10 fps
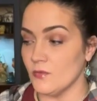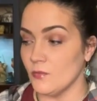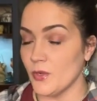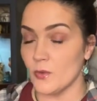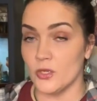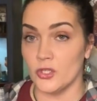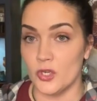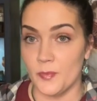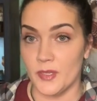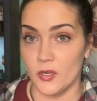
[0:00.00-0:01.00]
we were a
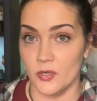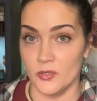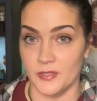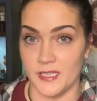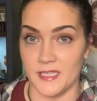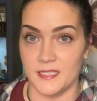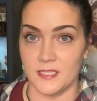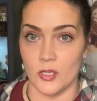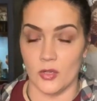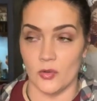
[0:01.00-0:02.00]
little bit early,
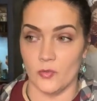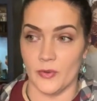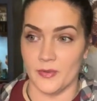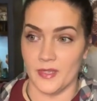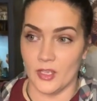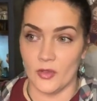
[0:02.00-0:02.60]
so we were like,